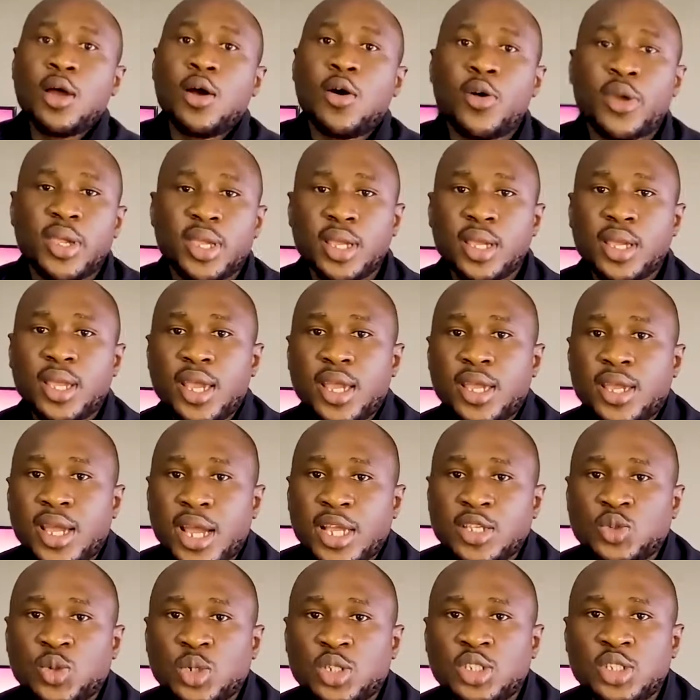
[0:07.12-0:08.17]
Okay, hey
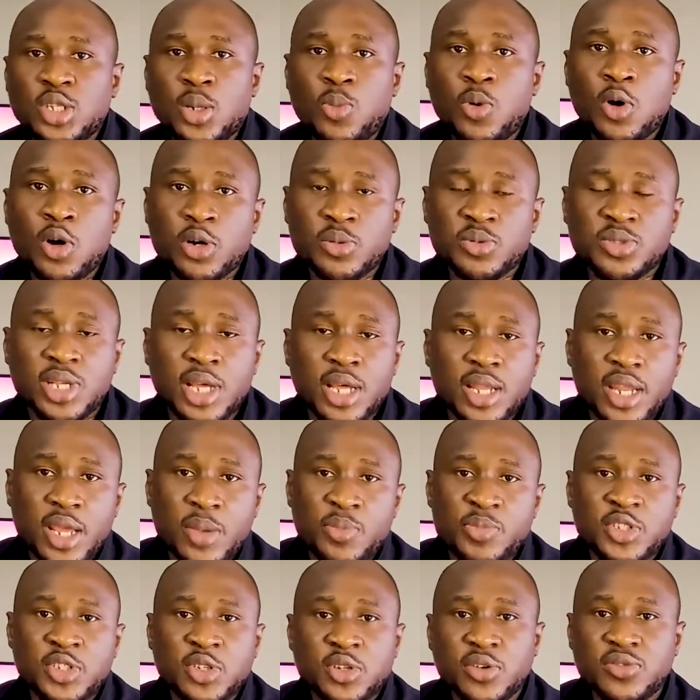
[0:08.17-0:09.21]
guys, what's up? Welcome to another
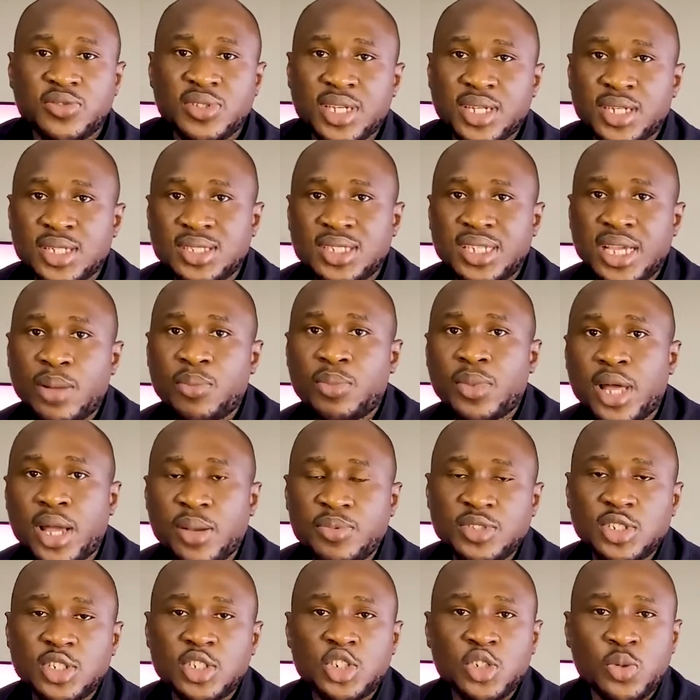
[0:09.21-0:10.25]
episode of Tech and Time
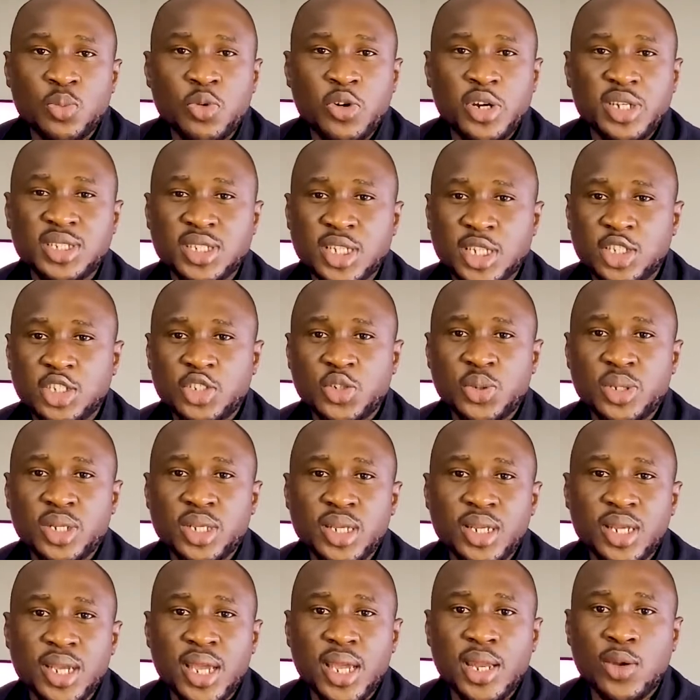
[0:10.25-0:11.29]
Lapse. It's your boy
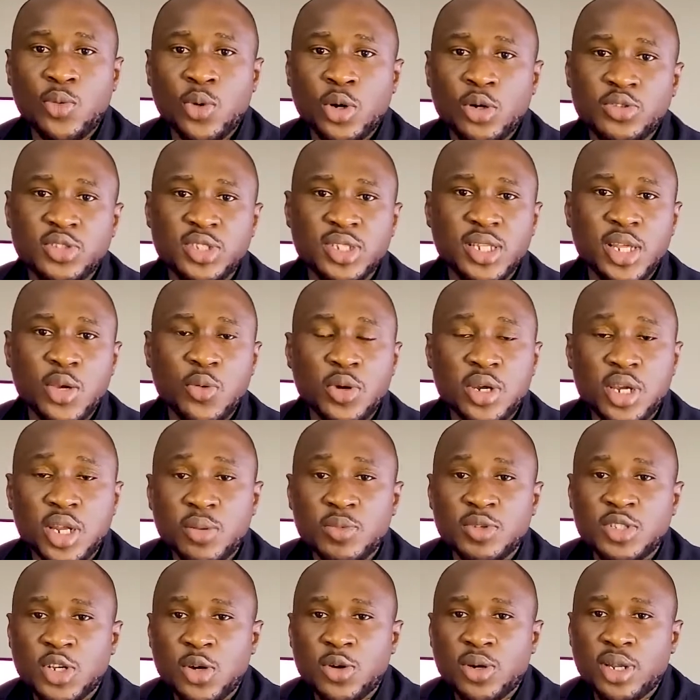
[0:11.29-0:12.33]
Journey, and well, today we're going to
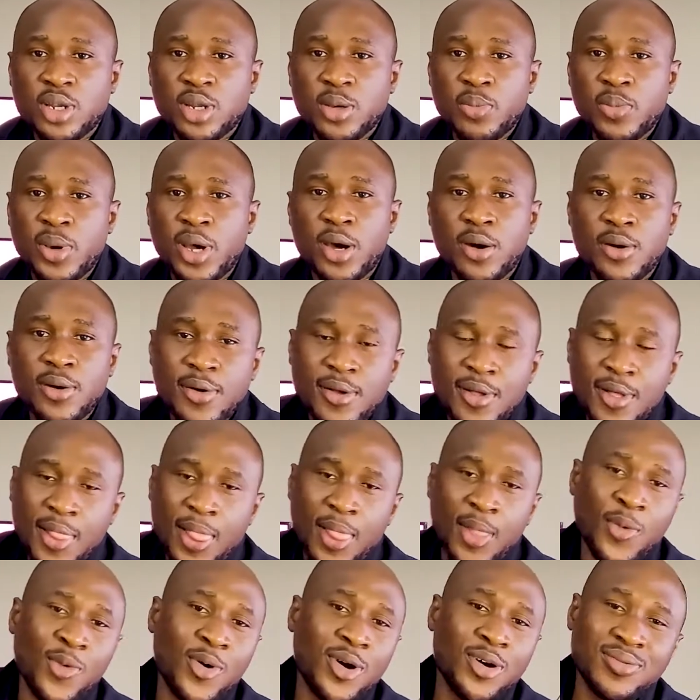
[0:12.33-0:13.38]
be talking about,
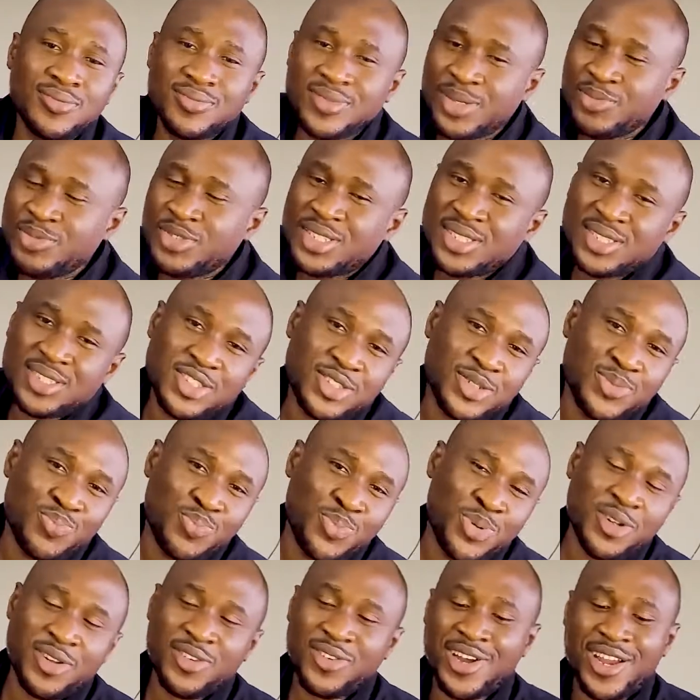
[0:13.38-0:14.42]
let me just
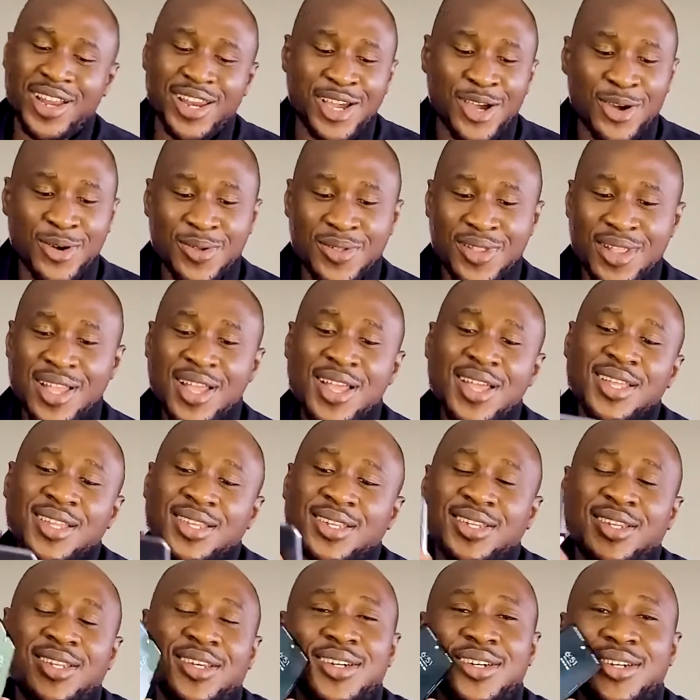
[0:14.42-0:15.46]
put it right out,
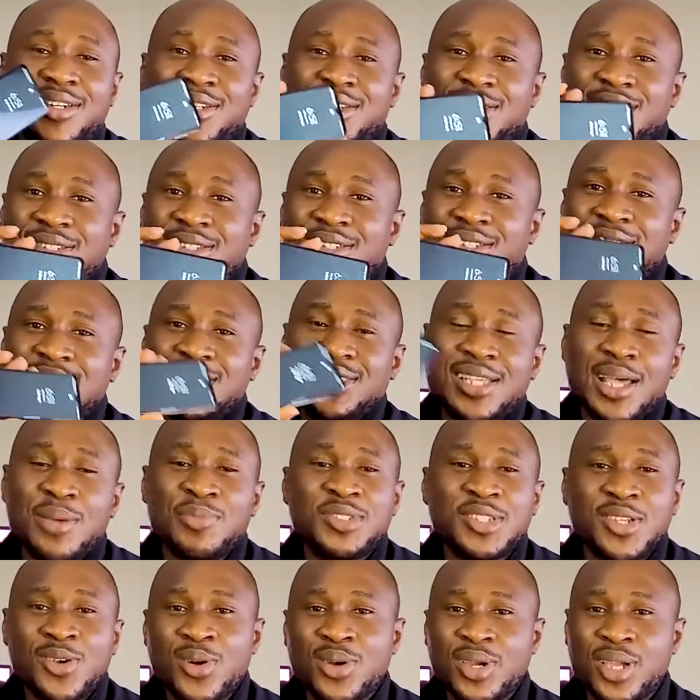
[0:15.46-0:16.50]
the
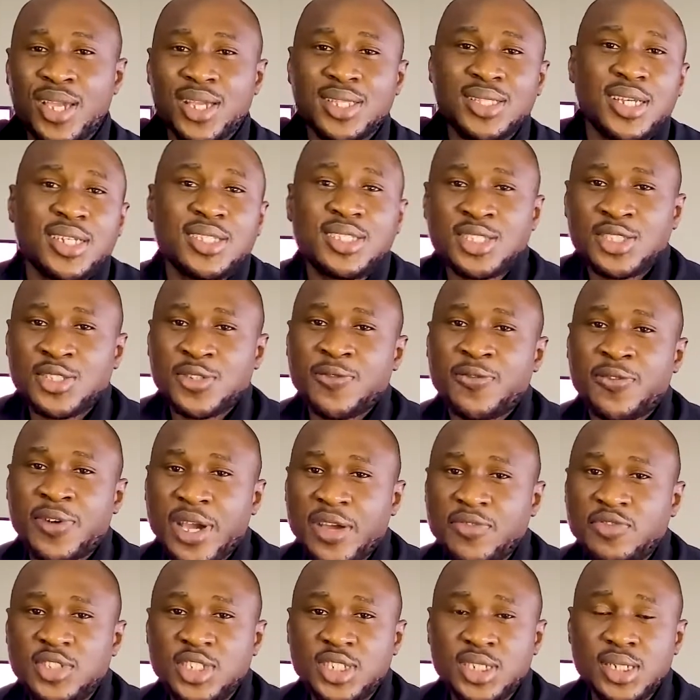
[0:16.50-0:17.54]
Samsung A32
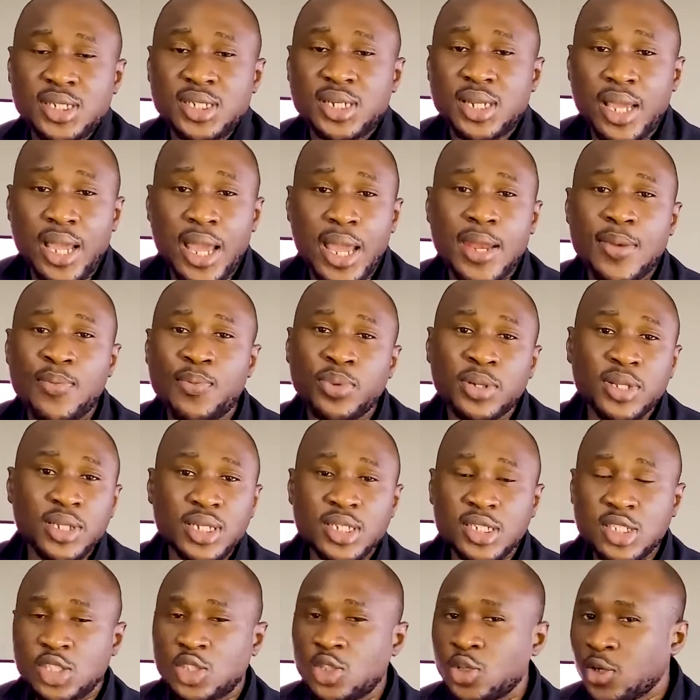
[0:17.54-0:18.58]
5G. And
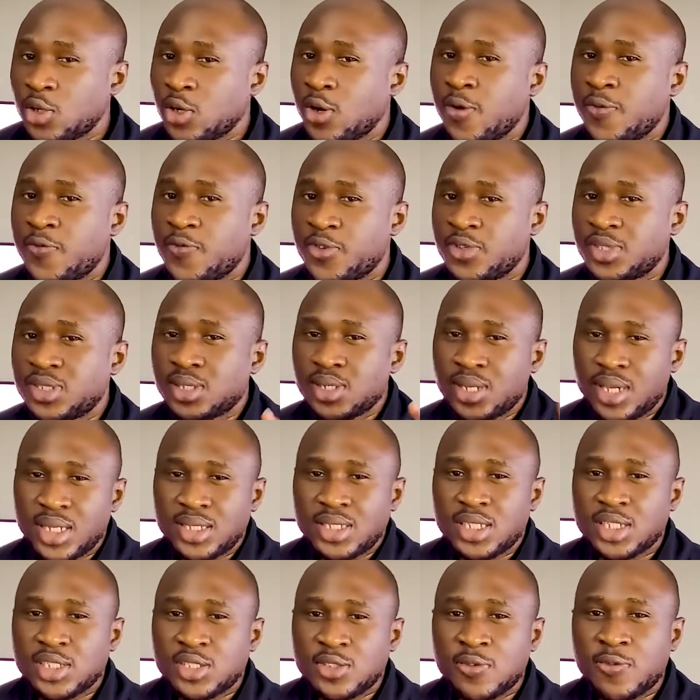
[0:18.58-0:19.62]
please don't confuse the
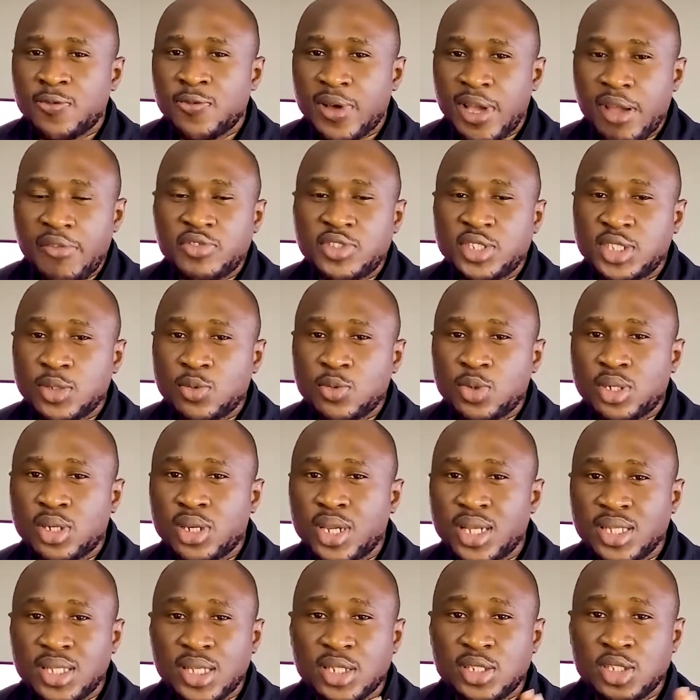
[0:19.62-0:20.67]
A32 5G with the
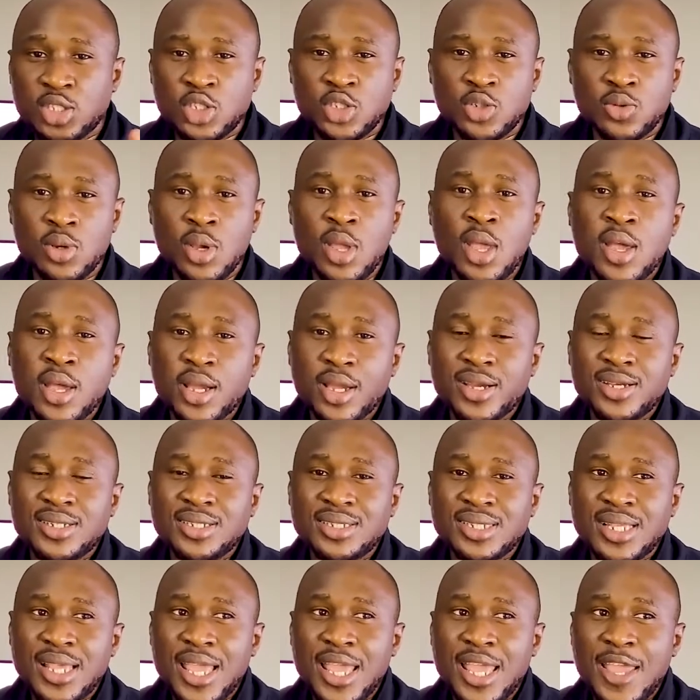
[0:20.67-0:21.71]
A32,
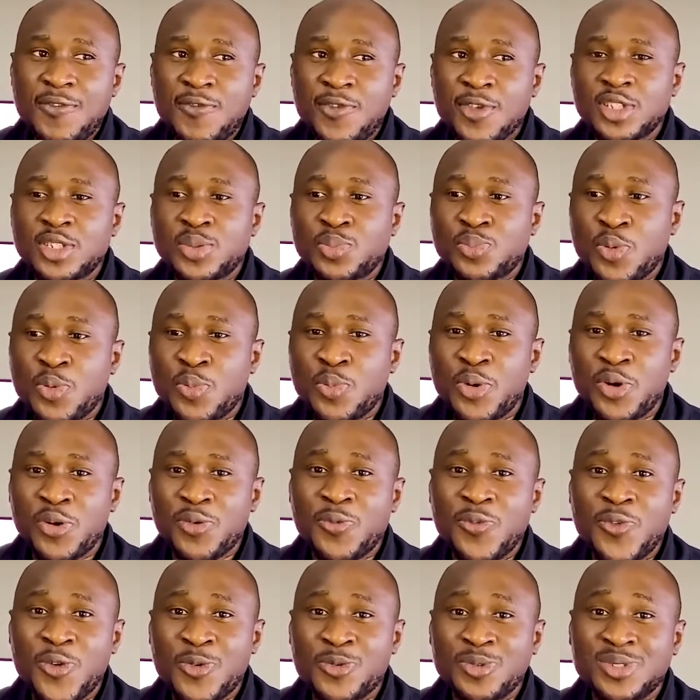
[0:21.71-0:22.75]
because if you're to put both
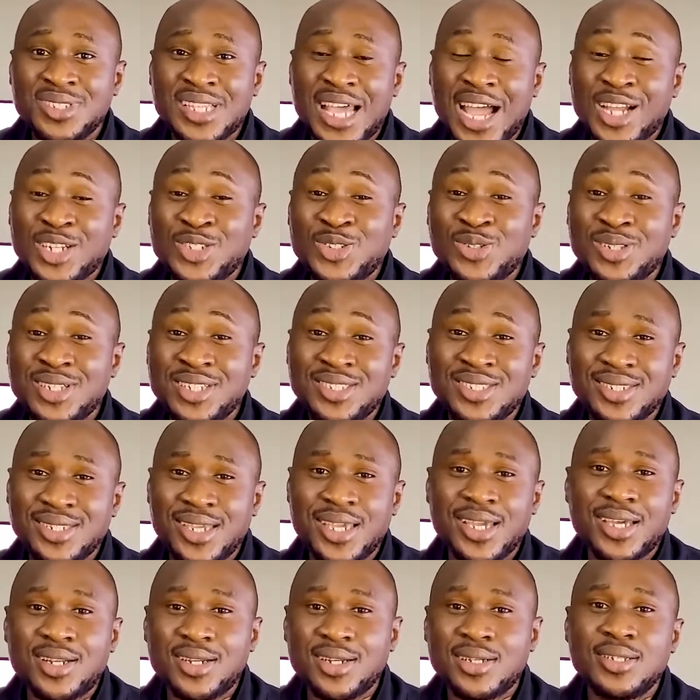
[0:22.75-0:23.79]
phones actually
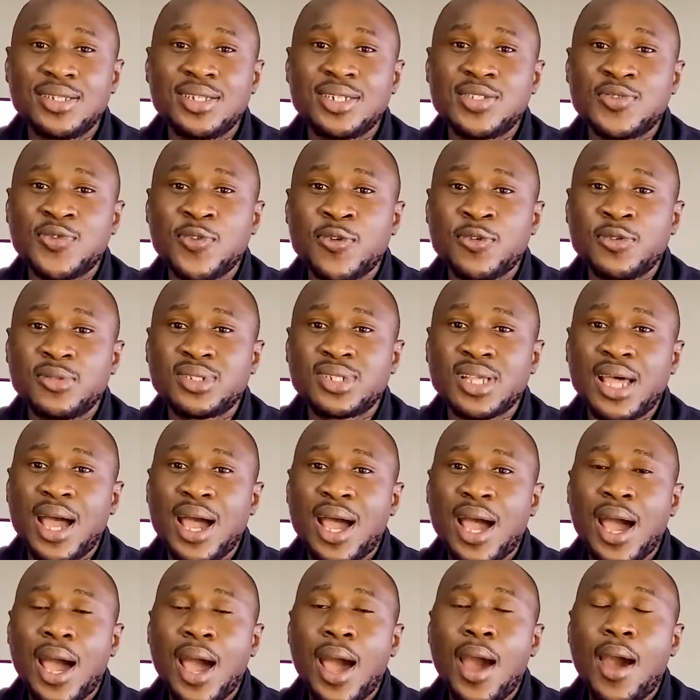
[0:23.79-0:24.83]
together, these phones
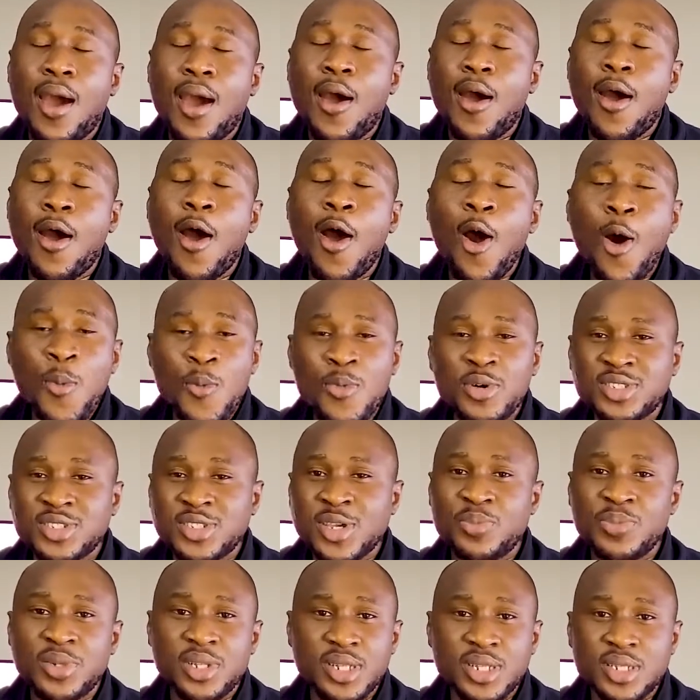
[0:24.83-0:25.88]
are almost
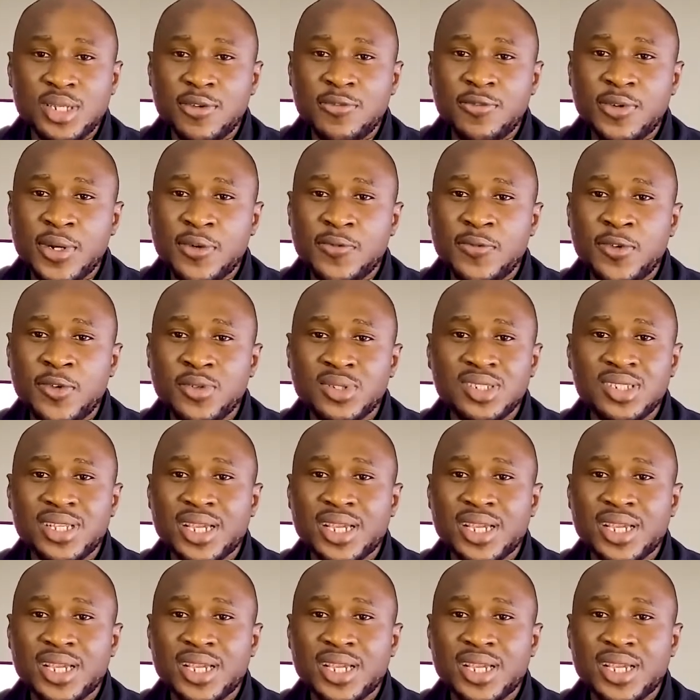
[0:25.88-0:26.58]
completely different phones.